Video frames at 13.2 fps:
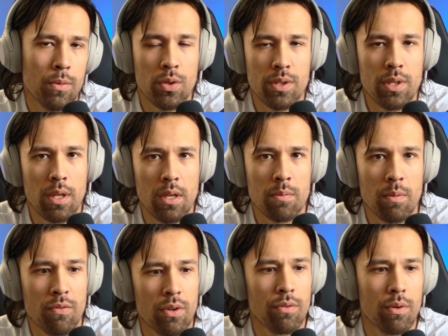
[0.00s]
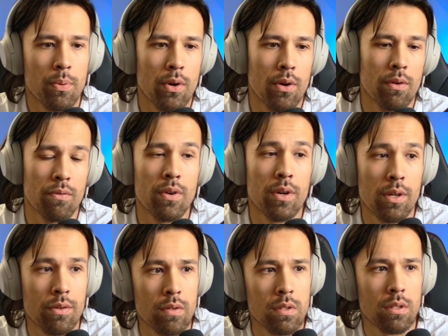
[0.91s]
You can tell that's my favorite part. Very
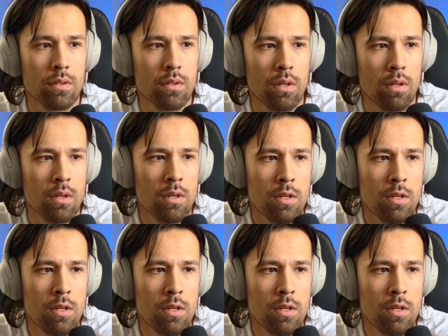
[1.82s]
interesting song.